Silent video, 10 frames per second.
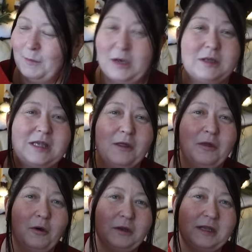because I
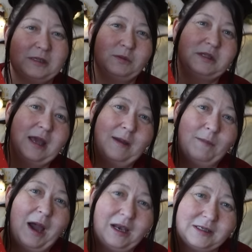thought this was
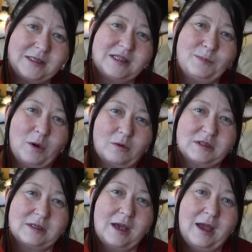Alice's
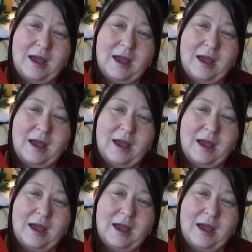box,